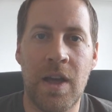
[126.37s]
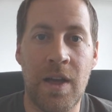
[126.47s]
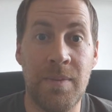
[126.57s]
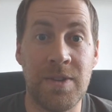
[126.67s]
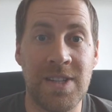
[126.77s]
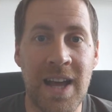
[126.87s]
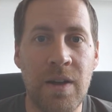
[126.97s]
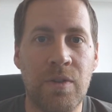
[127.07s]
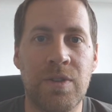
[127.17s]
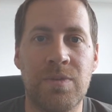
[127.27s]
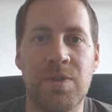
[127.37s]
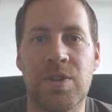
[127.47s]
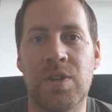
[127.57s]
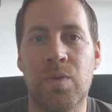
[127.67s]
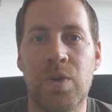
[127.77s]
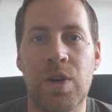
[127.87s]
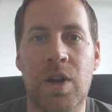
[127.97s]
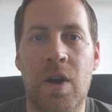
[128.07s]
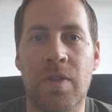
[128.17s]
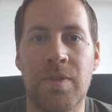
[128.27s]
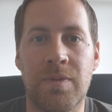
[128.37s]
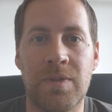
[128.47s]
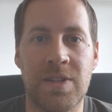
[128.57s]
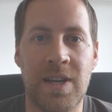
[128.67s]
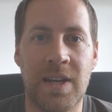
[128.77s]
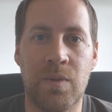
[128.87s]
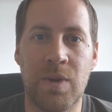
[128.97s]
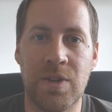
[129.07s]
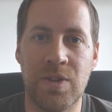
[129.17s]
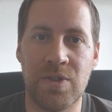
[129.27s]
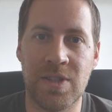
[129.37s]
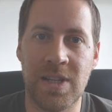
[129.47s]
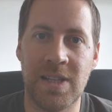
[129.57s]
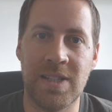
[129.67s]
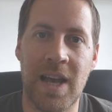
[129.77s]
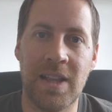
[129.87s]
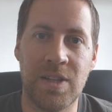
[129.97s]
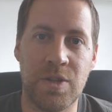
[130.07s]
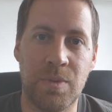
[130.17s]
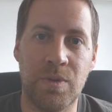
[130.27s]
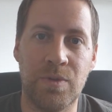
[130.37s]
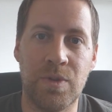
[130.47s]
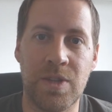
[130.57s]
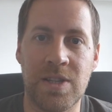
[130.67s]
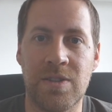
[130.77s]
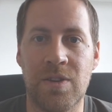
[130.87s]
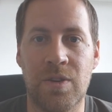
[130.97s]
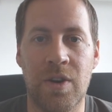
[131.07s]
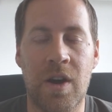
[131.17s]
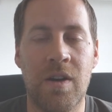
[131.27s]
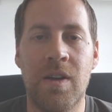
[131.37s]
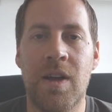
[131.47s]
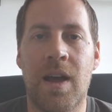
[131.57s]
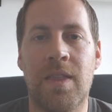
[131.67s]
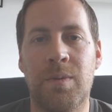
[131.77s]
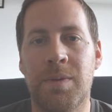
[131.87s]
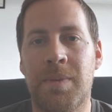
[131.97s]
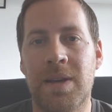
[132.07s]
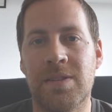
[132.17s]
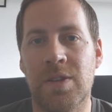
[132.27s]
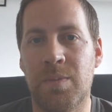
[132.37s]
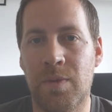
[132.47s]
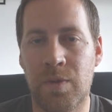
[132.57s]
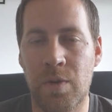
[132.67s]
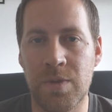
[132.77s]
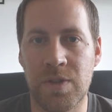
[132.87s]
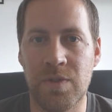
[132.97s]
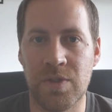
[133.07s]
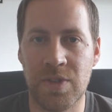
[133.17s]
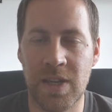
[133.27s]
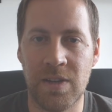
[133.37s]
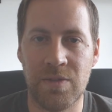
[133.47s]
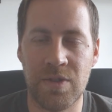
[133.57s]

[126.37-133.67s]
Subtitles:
There's an algorithm that's going to work on deciding whether your skill is eligible for this or not, and that will be based on the performance of your skill.